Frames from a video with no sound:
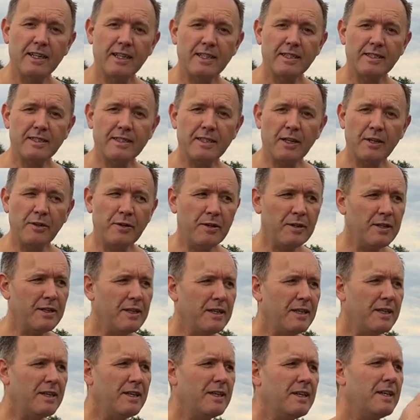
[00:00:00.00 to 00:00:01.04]
So
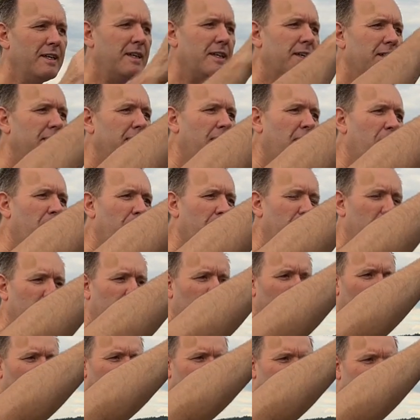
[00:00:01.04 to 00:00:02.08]
now I can
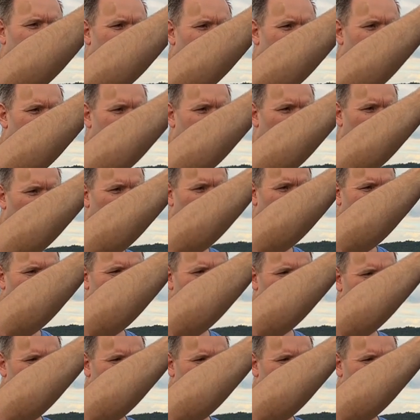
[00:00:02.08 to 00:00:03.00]
go into my bulb.